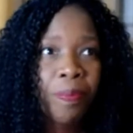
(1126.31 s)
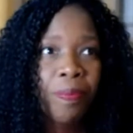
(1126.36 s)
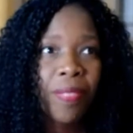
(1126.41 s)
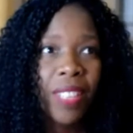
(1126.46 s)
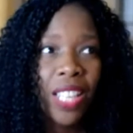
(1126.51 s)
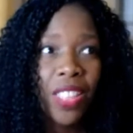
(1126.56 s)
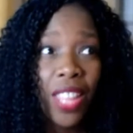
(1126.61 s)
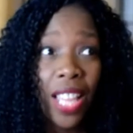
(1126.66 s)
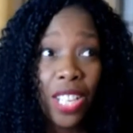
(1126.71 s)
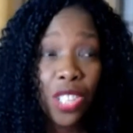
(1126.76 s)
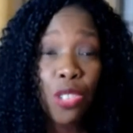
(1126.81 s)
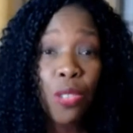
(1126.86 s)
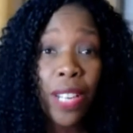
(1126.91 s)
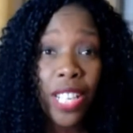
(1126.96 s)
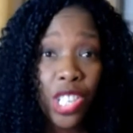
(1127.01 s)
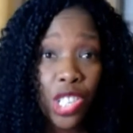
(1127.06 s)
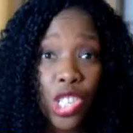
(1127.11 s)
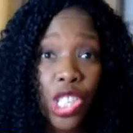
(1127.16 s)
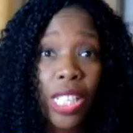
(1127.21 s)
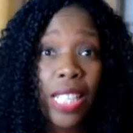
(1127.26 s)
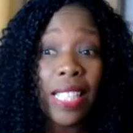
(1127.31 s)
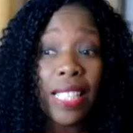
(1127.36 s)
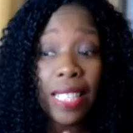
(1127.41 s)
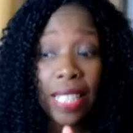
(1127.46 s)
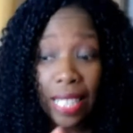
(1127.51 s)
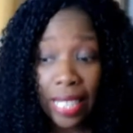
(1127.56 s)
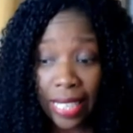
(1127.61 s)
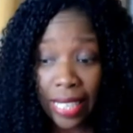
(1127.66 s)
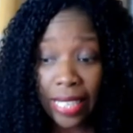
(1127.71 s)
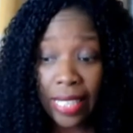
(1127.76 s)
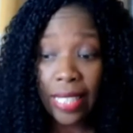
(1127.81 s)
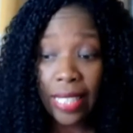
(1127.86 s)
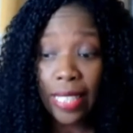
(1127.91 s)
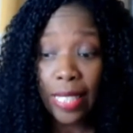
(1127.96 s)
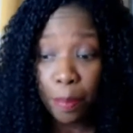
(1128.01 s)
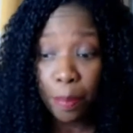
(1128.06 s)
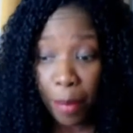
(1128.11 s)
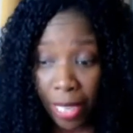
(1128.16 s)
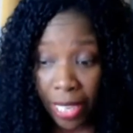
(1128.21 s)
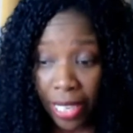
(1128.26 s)
And that trenches is
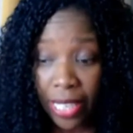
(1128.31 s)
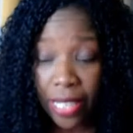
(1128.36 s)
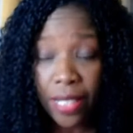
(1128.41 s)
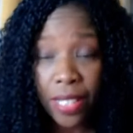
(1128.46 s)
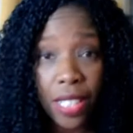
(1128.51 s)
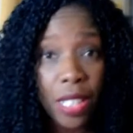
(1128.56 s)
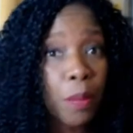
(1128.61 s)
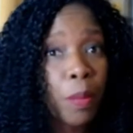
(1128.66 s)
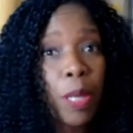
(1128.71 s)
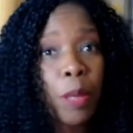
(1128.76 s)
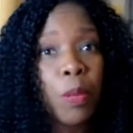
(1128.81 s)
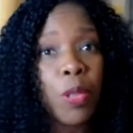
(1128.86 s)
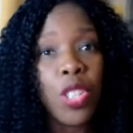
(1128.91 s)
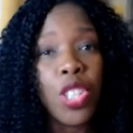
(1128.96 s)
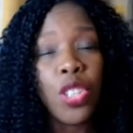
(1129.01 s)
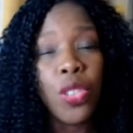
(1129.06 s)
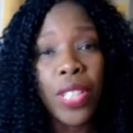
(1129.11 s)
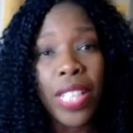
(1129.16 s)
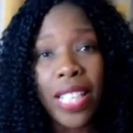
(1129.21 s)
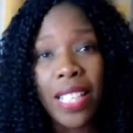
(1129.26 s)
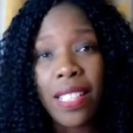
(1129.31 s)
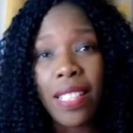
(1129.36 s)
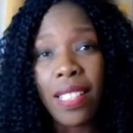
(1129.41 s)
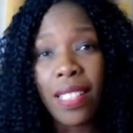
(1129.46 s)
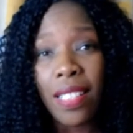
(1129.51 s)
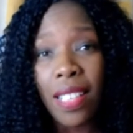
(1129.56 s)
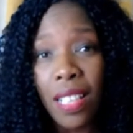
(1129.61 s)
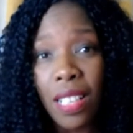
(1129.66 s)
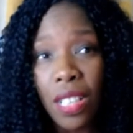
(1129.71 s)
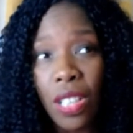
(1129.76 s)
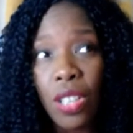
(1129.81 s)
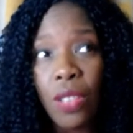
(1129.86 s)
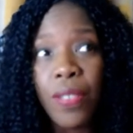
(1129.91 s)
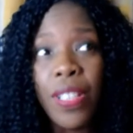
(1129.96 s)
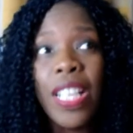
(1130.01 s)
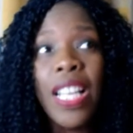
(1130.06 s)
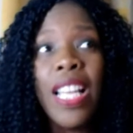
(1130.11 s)
speaking to the people that you're here to serve